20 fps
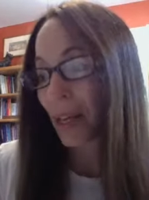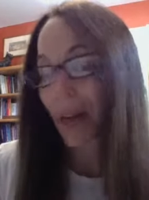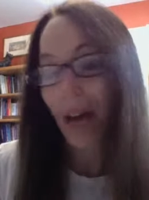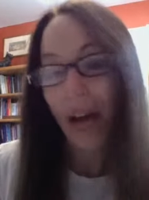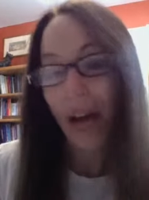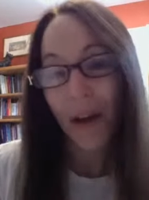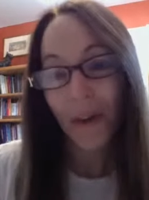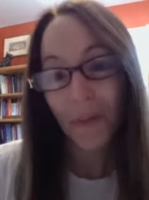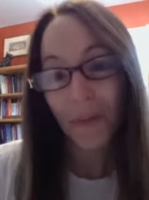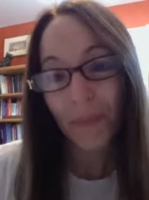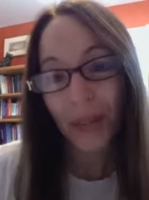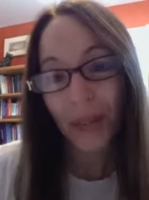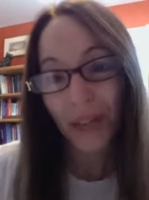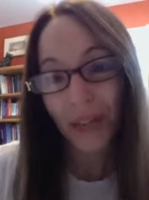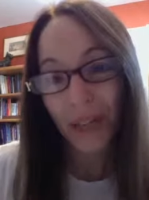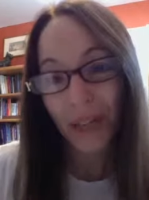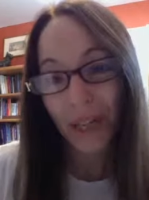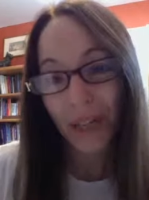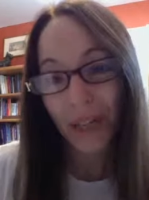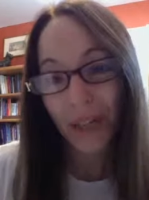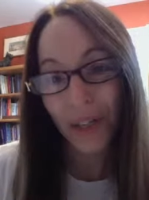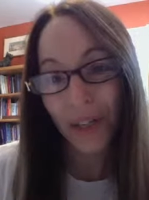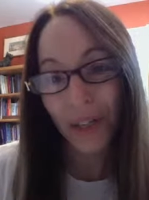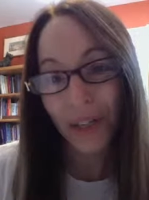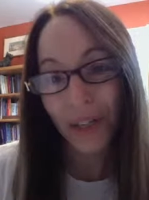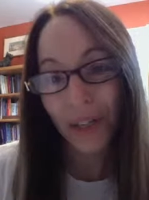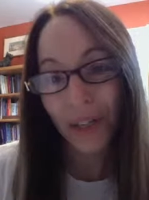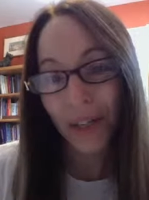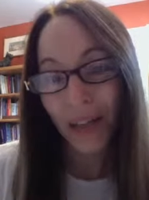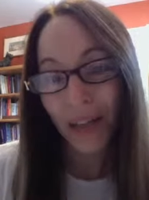our
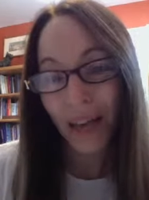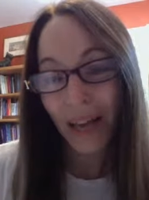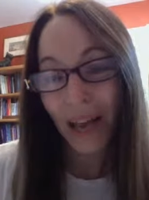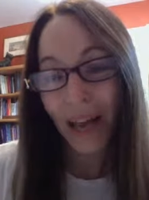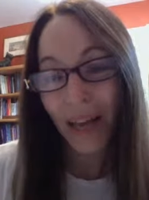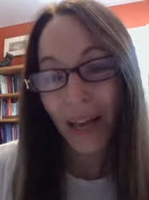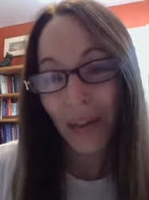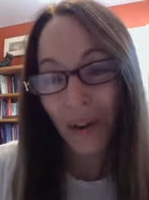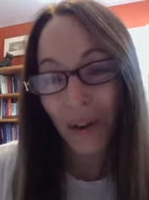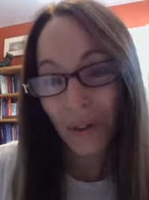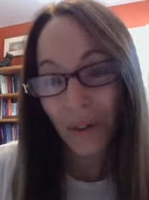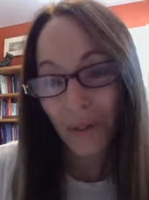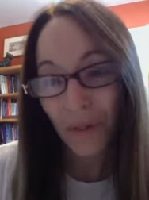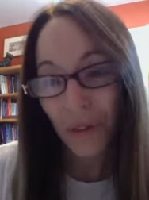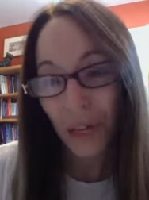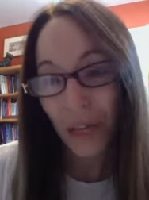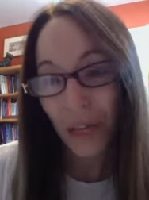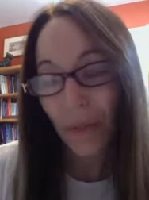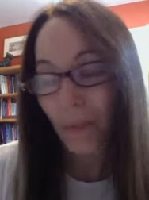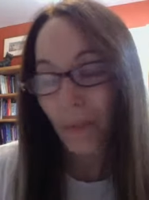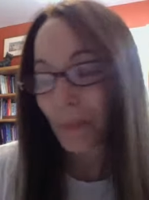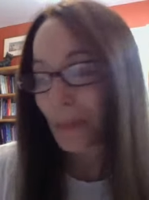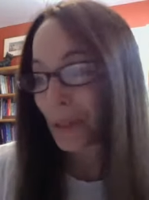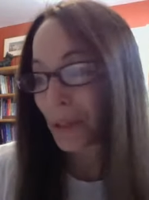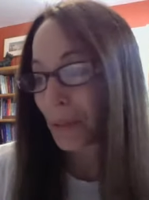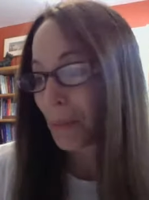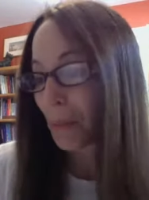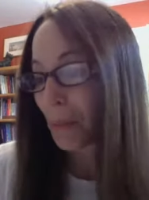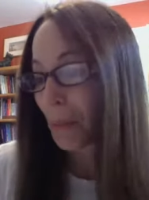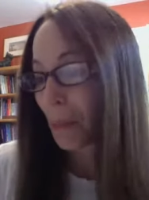imagination, and our dreams.
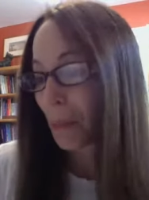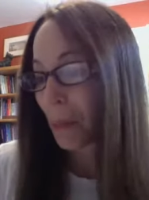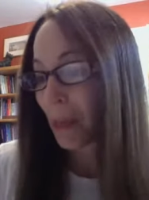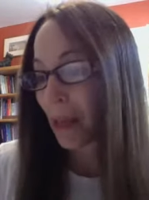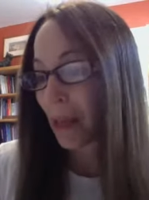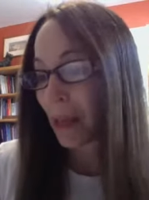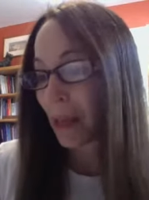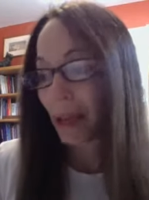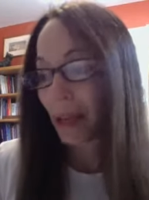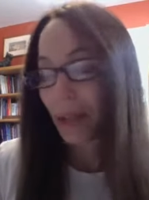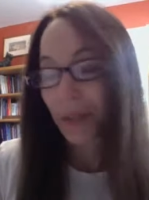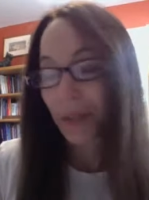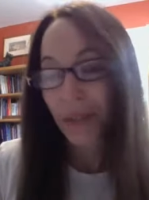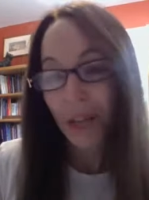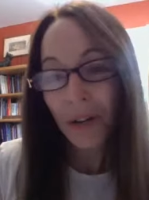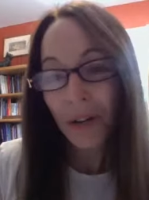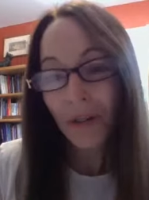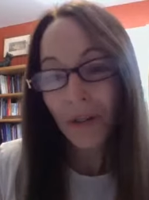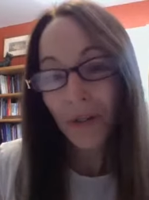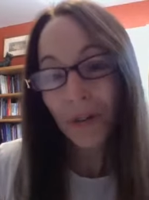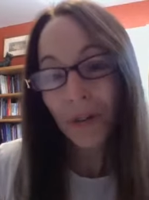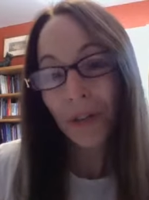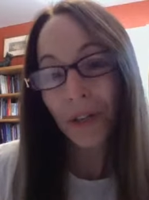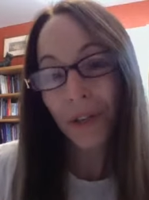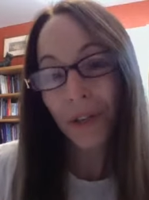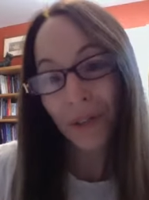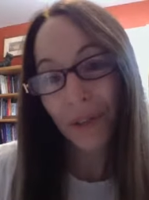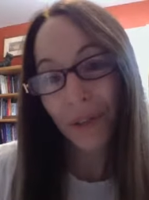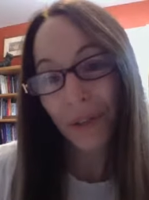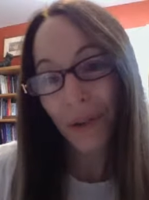Central to
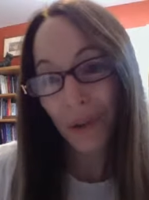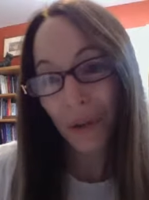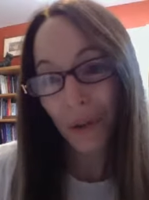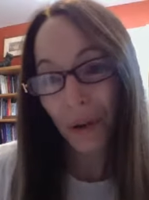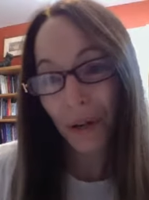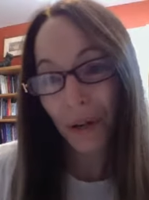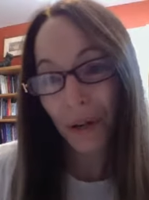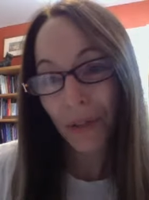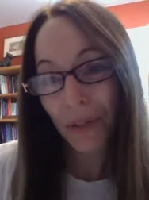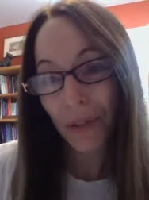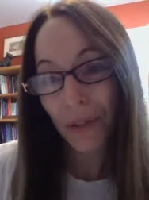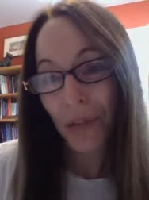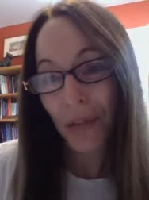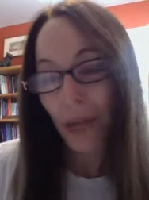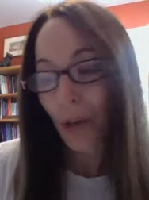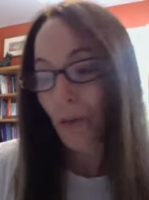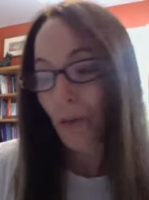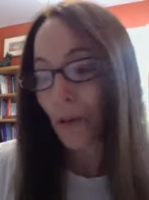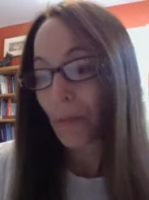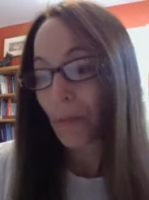this course will